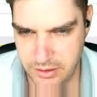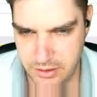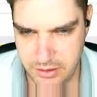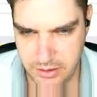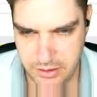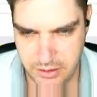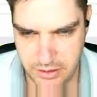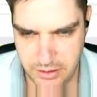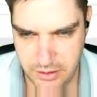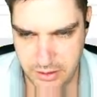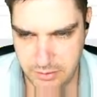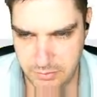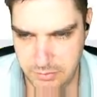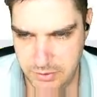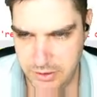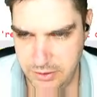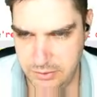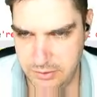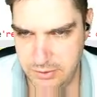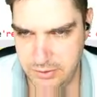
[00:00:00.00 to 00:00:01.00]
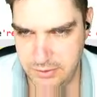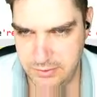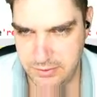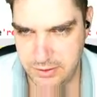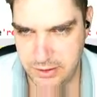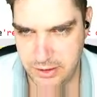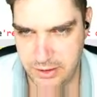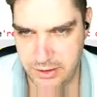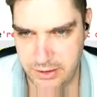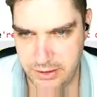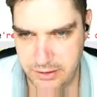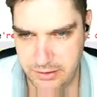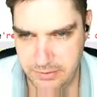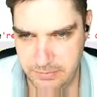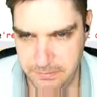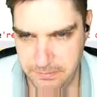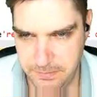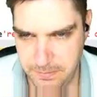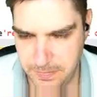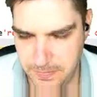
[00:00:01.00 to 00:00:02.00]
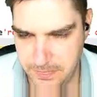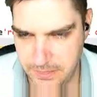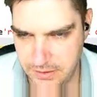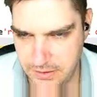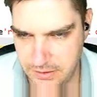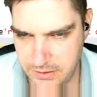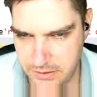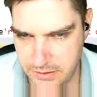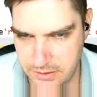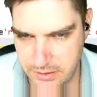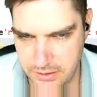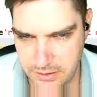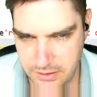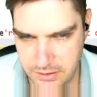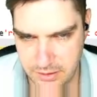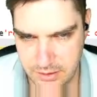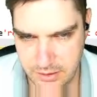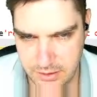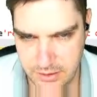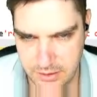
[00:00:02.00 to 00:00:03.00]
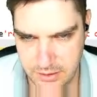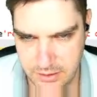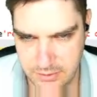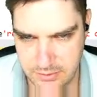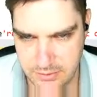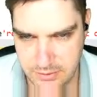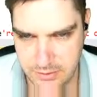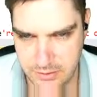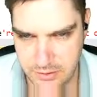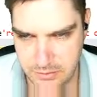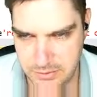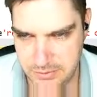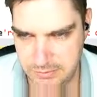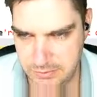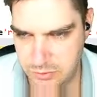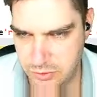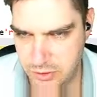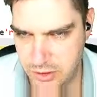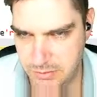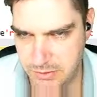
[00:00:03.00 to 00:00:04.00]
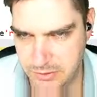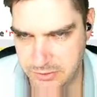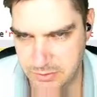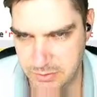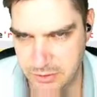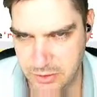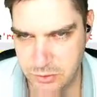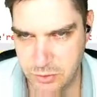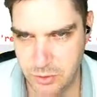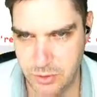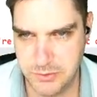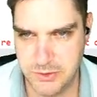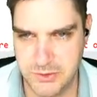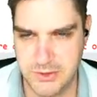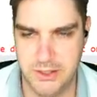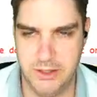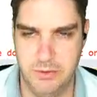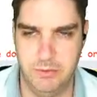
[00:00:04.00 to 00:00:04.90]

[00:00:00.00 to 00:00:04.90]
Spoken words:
We need to decide. Here's a little bit of a tricky bit. So we've got two options here.